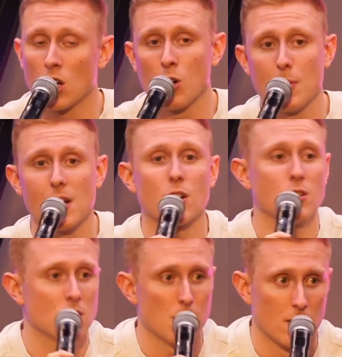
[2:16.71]
It could be a
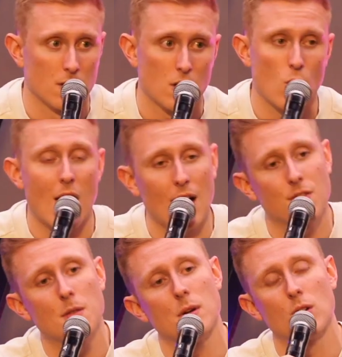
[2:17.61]
customer. You
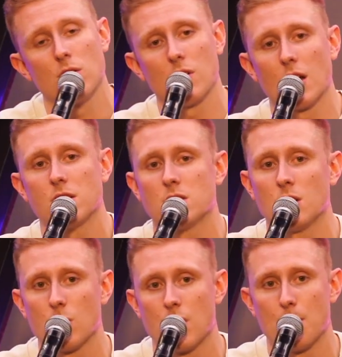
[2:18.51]
have to build a
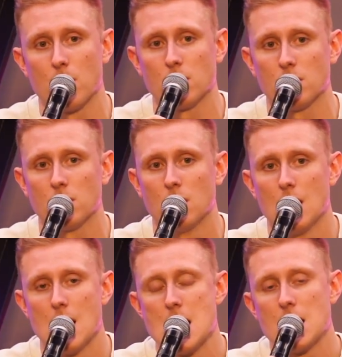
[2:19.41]
relationship with that person.
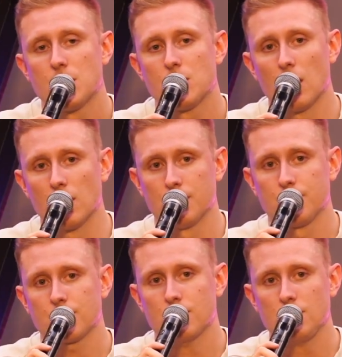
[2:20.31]
So,
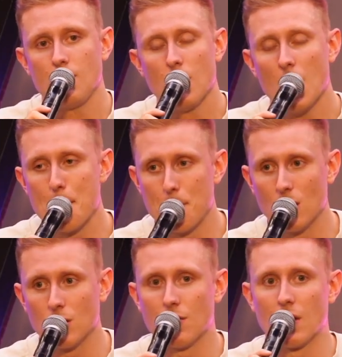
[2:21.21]

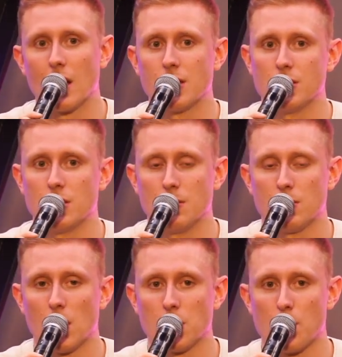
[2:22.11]
building
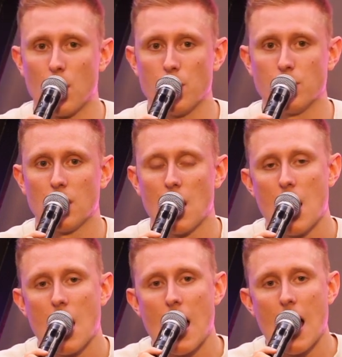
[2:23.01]
relationships. I suppose
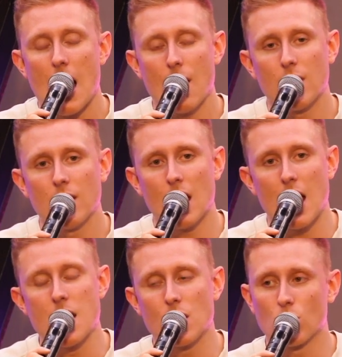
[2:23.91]
having
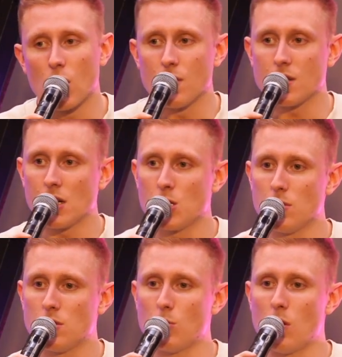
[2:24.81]
that initial conversation
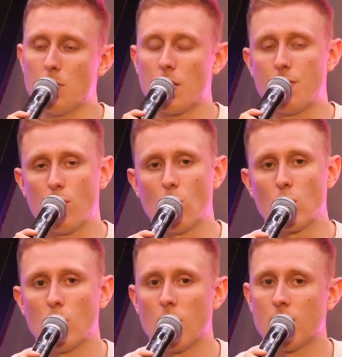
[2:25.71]
with someone
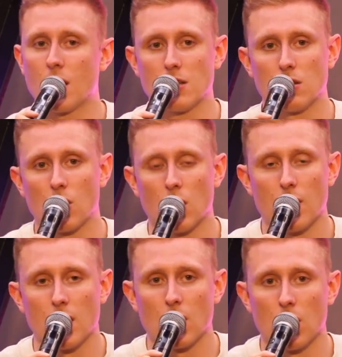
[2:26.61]
before you ever get to
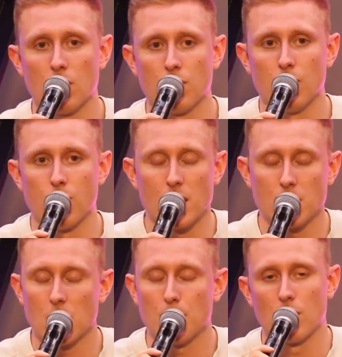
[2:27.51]
any kind of
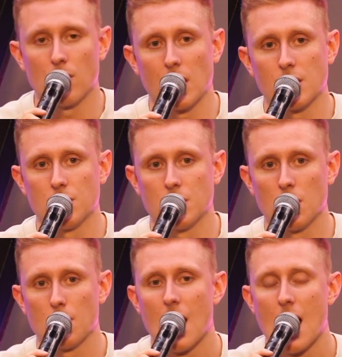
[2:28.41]
friendship or
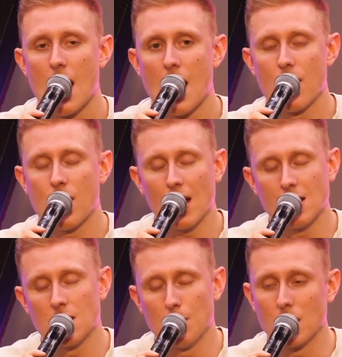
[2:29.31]
relationship, that
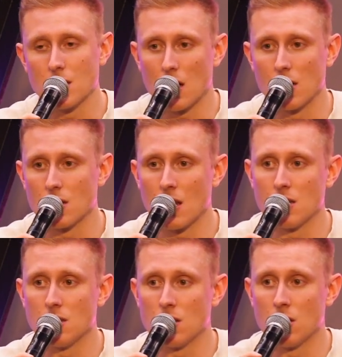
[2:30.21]
is the biggest challenge, and that
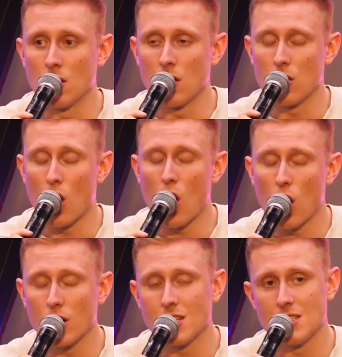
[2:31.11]
is the
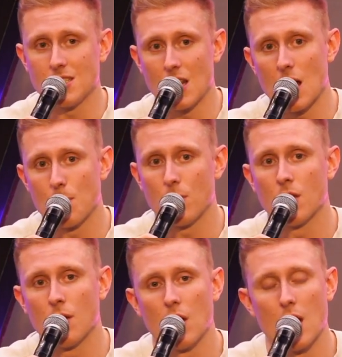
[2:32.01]
hardest step
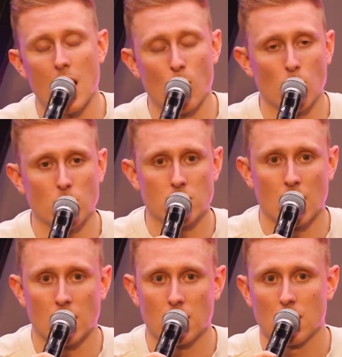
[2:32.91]
that anyone would
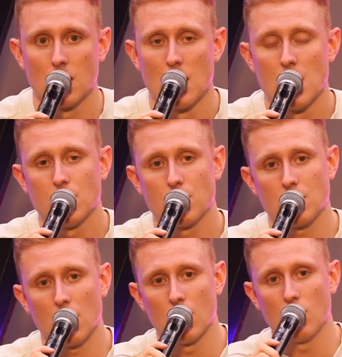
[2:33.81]
take.
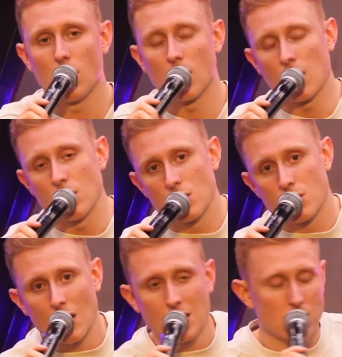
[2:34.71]
So, I'm going to go
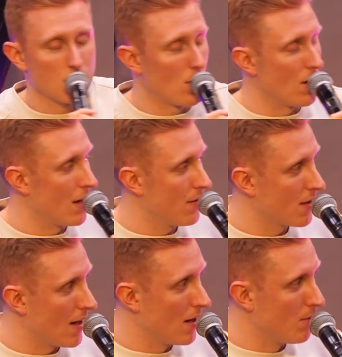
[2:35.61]
straight to my
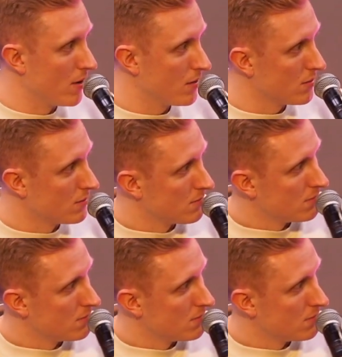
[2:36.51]
left, Caleb Birchall.